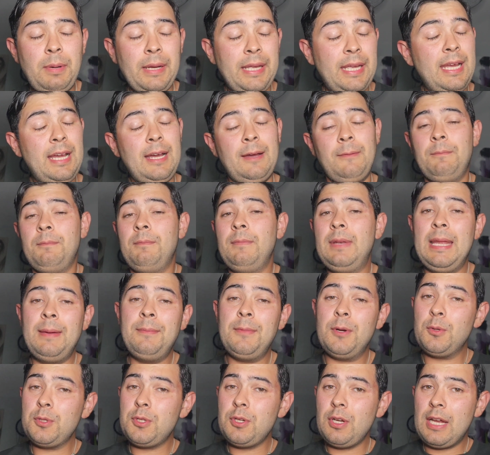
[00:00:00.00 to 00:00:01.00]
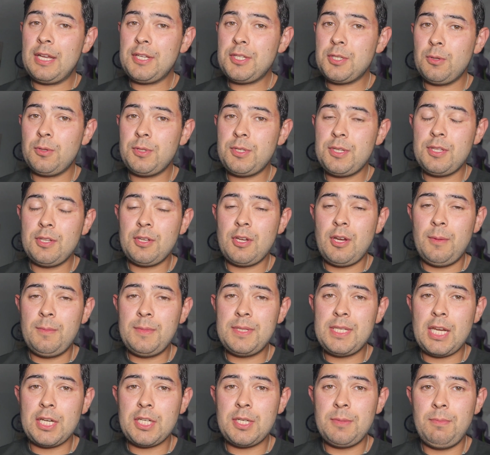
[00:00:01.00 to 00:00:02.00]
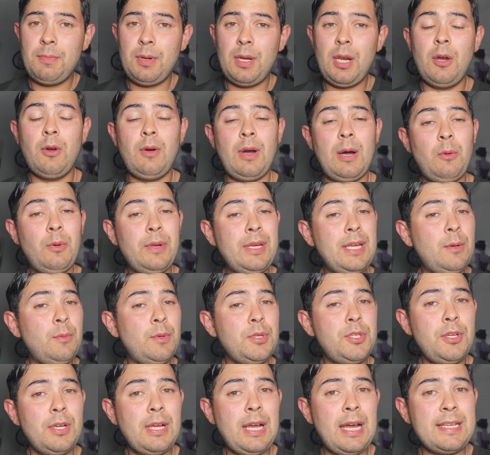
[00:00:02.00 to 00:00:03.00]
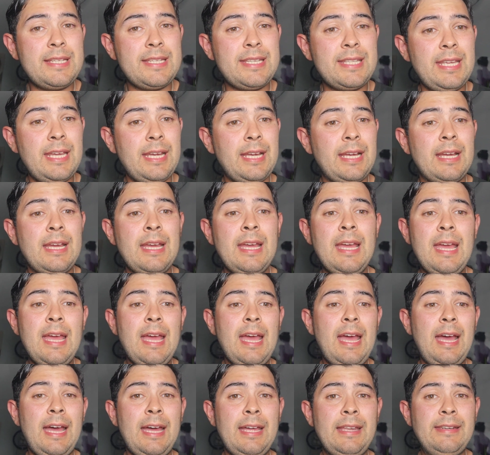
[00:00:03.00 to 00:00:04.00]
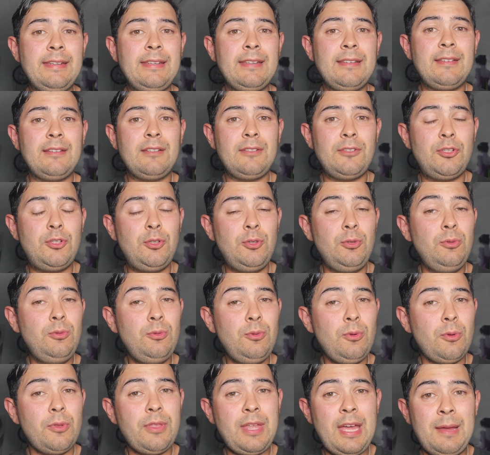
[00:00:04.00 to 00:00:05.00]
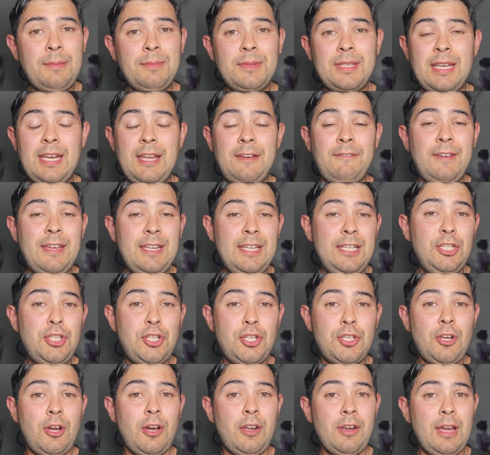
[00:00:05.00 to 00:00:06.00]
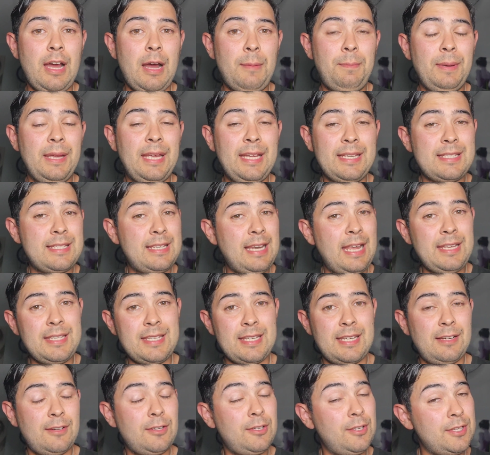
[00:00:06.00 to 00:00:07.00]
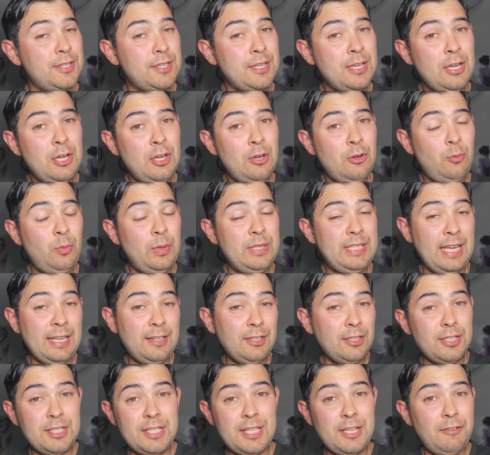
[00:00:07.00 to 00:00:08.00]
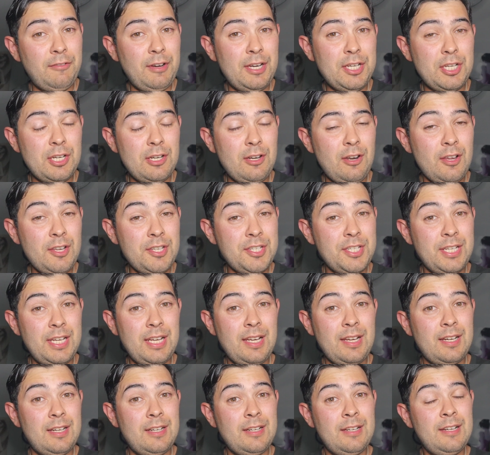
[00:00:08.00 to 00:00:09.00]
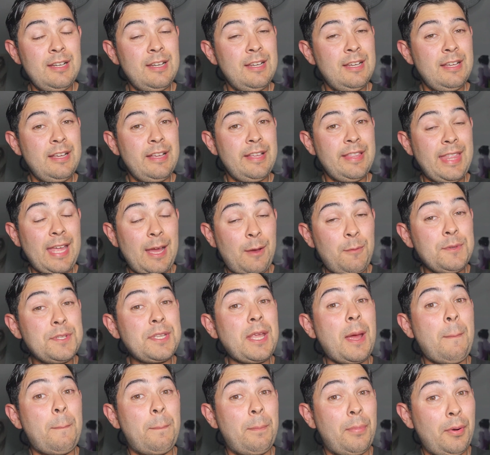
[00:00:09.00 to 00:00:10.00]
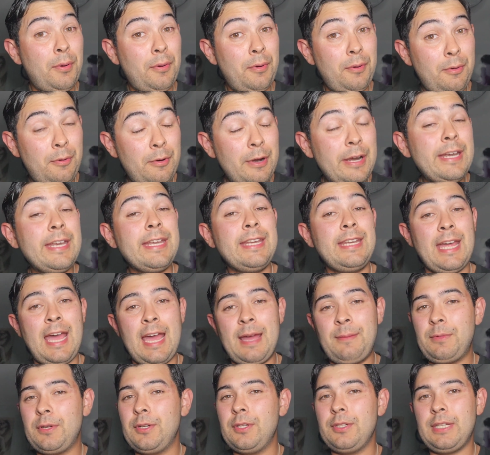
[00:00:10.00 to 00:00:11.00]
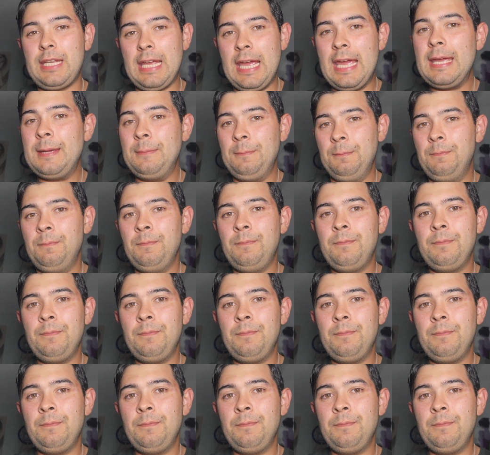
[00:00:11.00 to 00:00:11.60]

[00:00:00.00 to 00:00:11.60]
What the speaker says: yeah, let me know what you guys thoughts in the comment section below. I want to hear what you guys think. And do Northampton have any shot up against Leinster? Because taking consideration last year, that was a pretty damn good game.